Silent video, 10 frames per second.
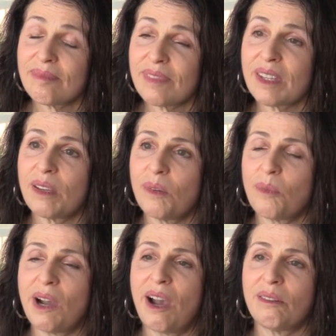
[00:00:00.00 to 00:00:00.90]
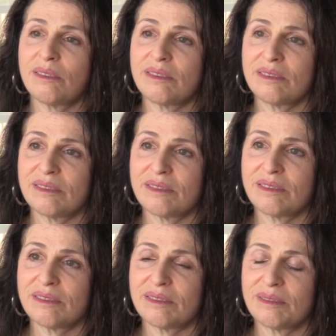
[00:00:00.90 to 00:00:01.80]
them with their mental
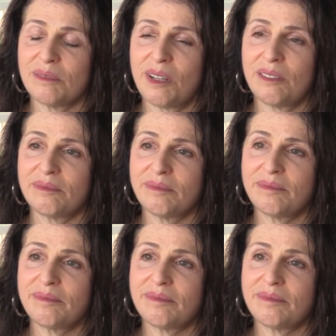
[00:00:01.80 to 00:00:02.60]
well-being. So